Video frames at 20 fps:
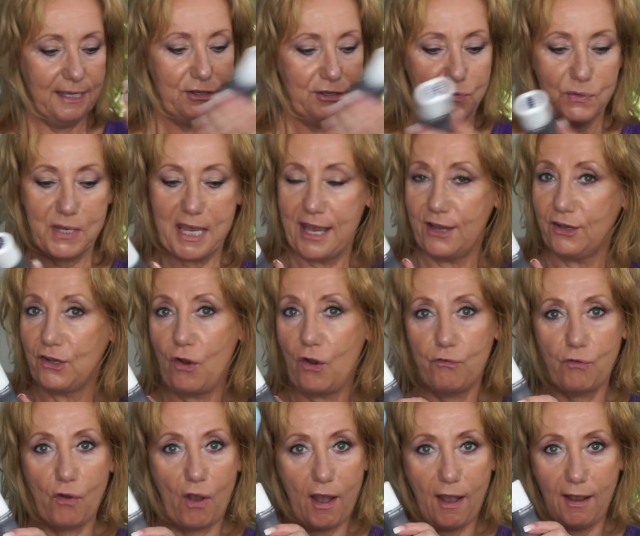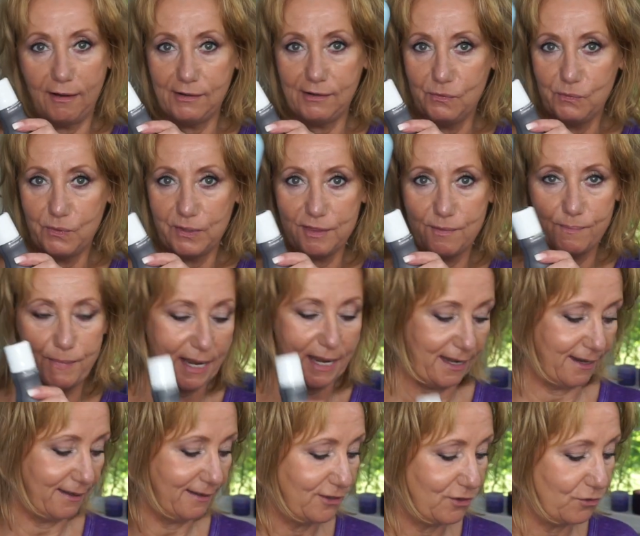You can't go wrong with the
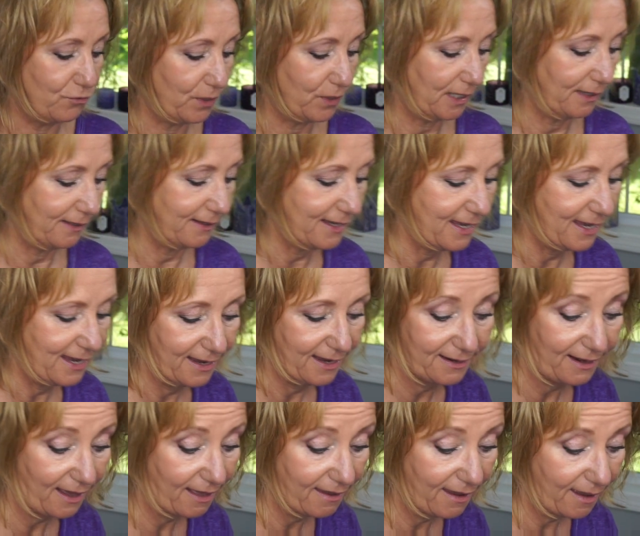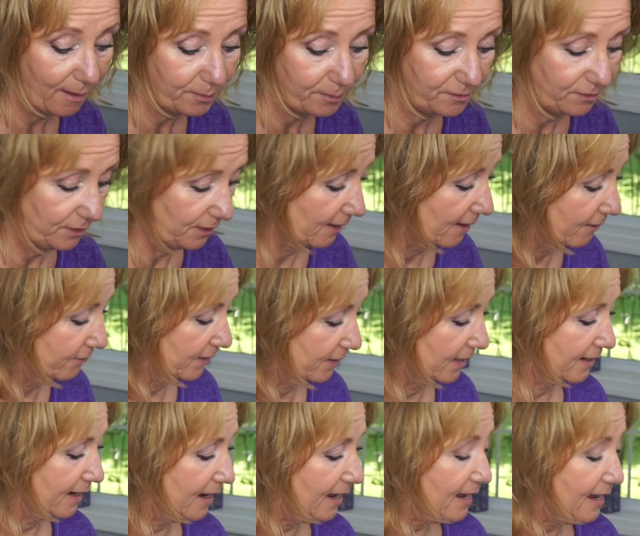money. You really can't. I absolutely love
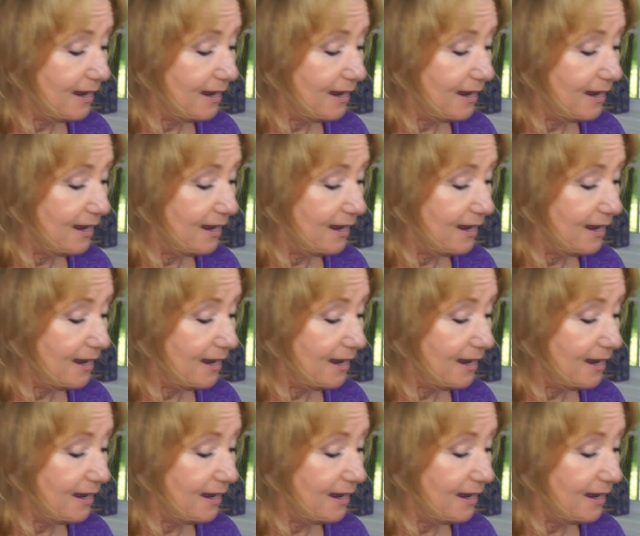it.